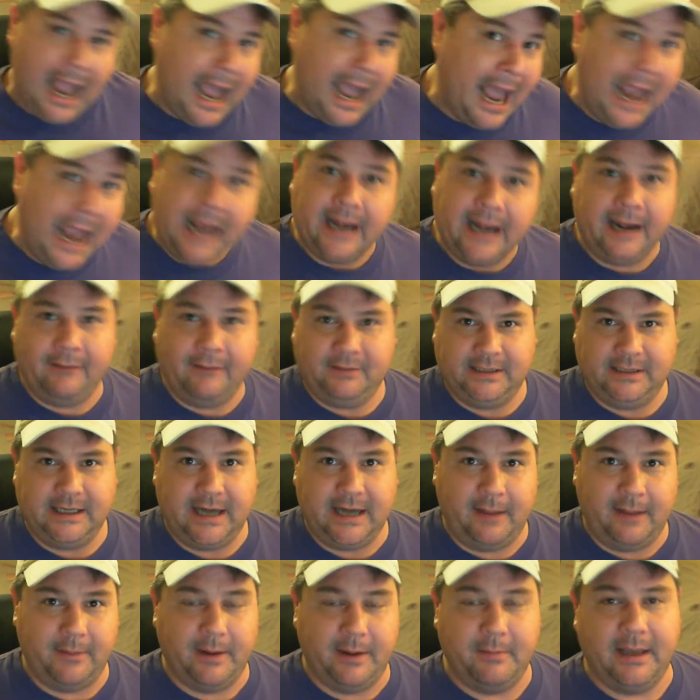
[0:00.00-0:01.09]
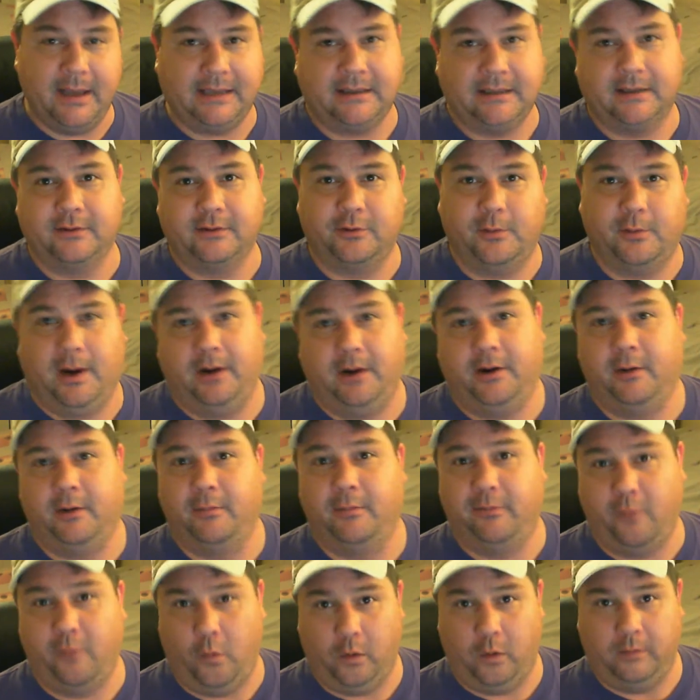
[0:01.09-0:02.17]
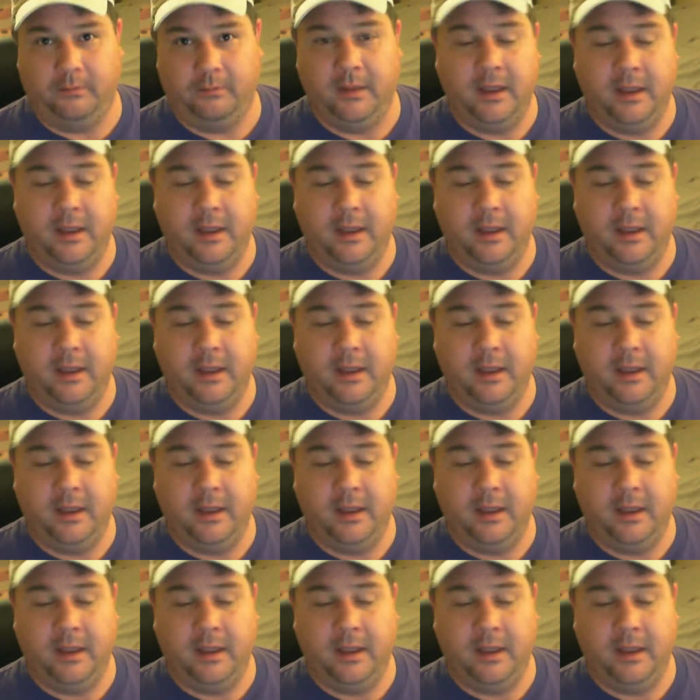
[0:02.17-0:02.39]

I ain't never seen that many Mexicans around here before.